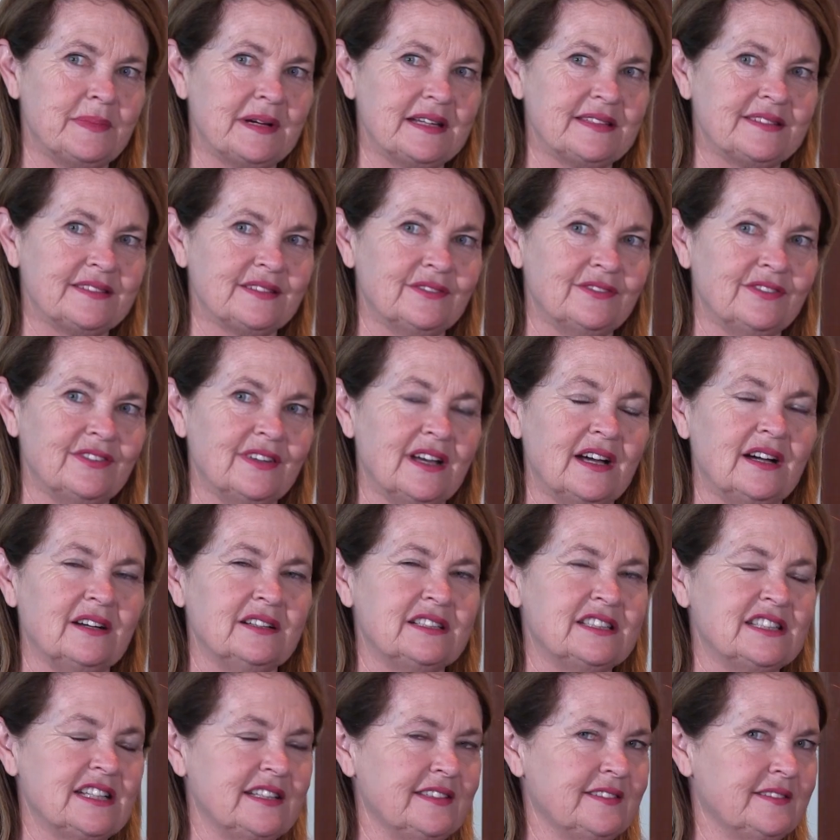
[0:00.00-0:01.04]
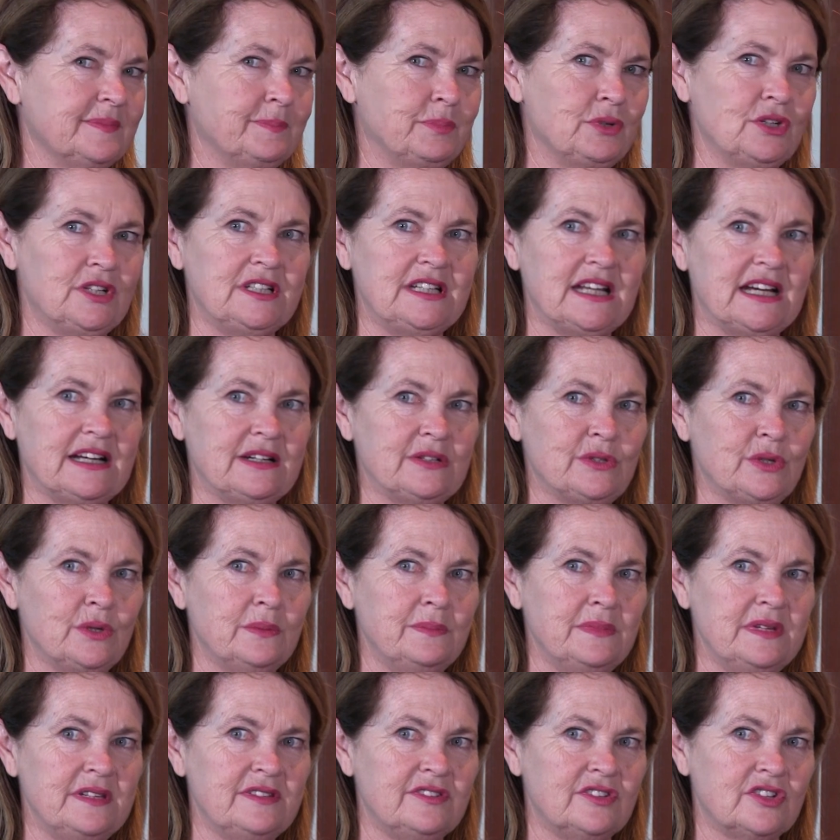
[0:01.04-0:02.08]
myself, I just put it down to a
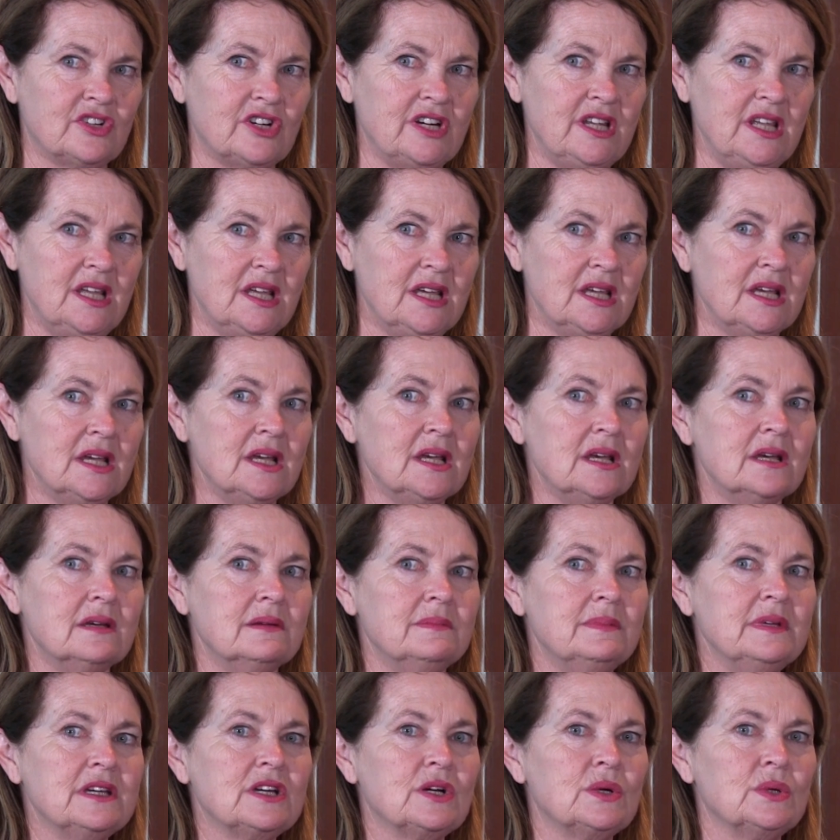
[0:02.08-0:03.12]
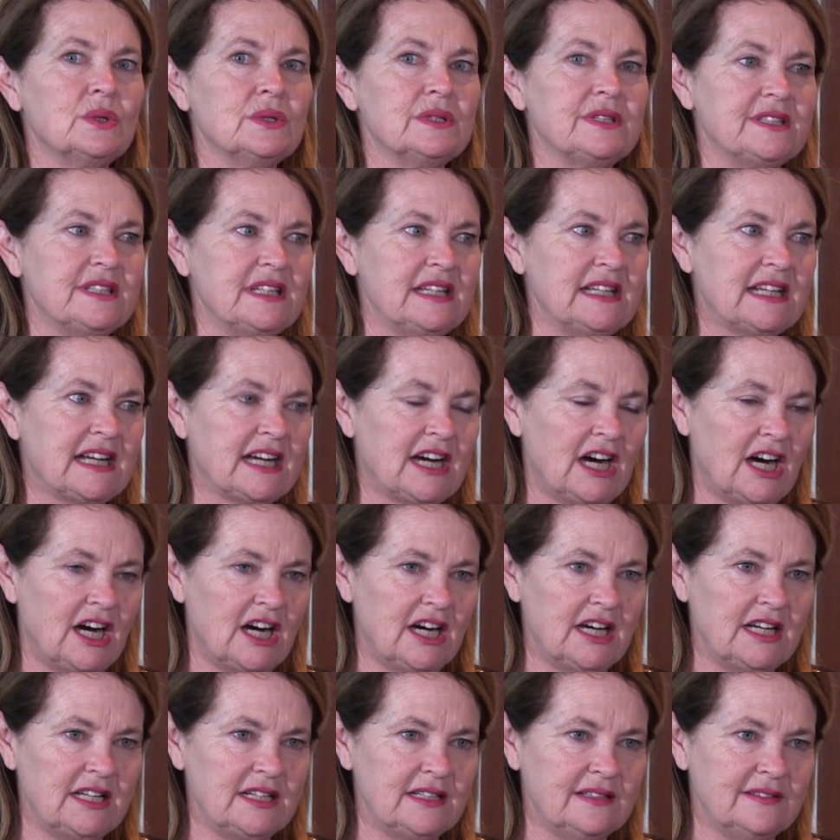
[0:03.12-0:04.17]
mystery because it
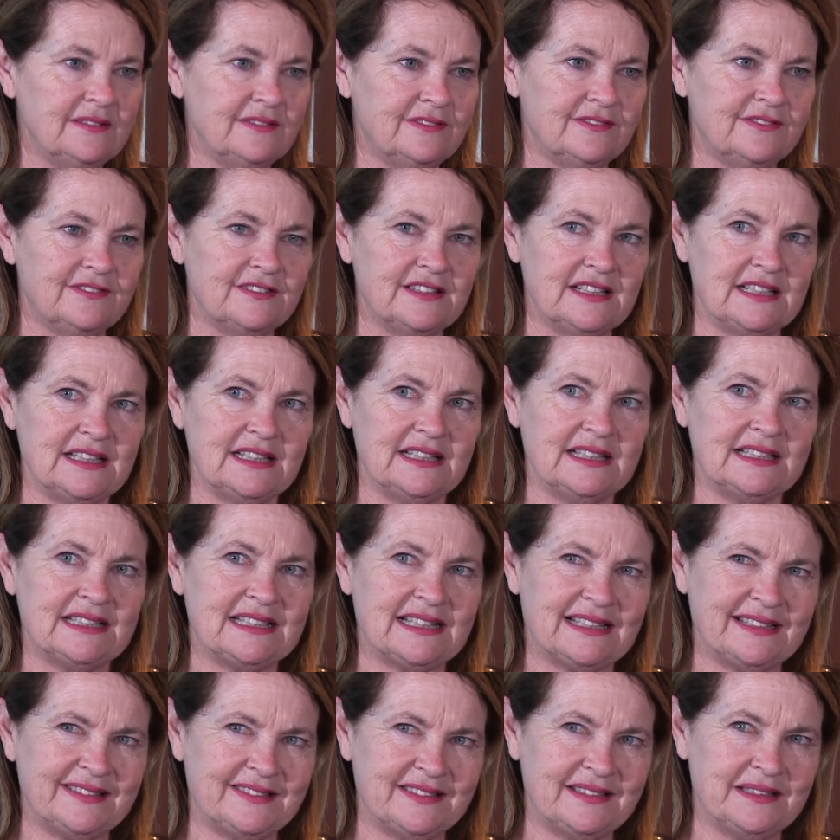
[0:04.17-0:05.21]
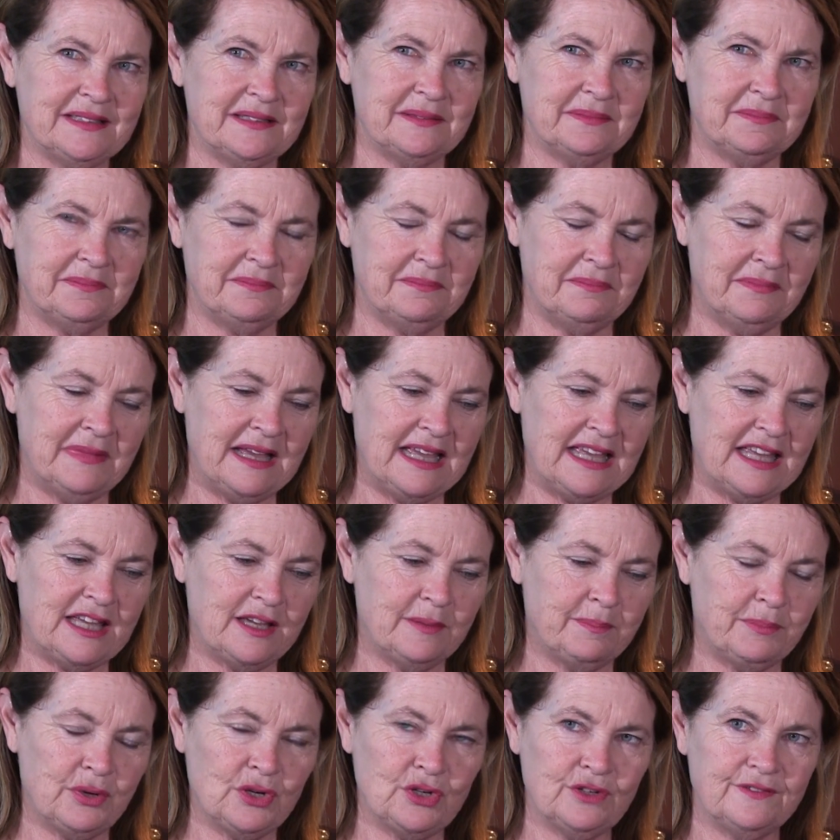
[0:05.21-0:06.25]
kind of doesn't make
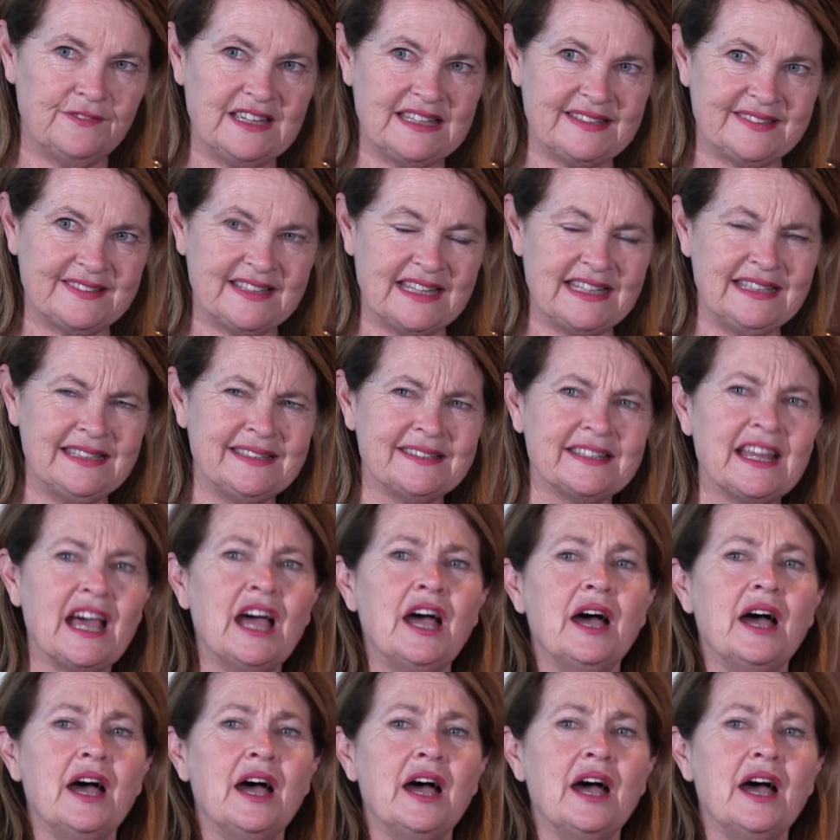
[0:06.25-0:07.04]
perfect sense.